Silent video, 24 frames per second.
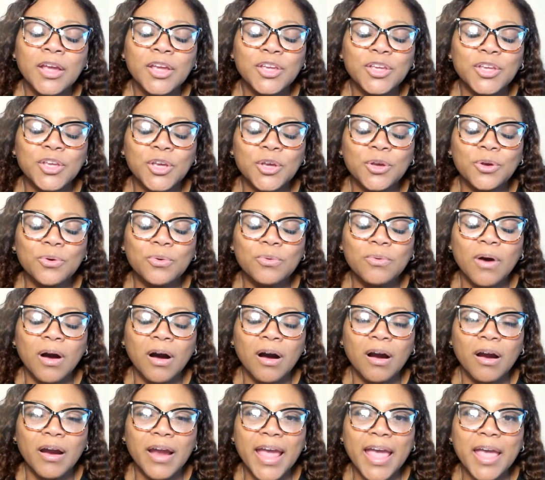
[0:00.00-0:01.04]
you
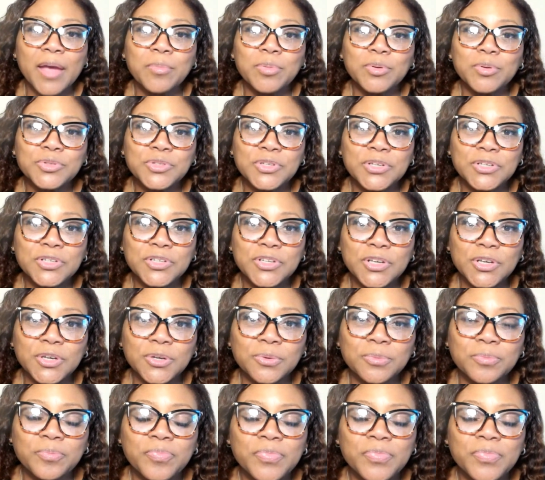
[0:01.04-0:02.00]
are able to do.